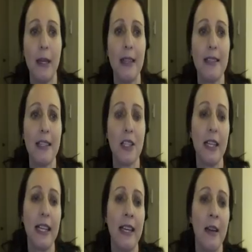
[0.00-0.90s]
But
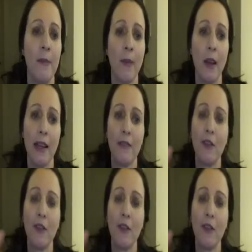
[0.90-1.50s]
essentially, if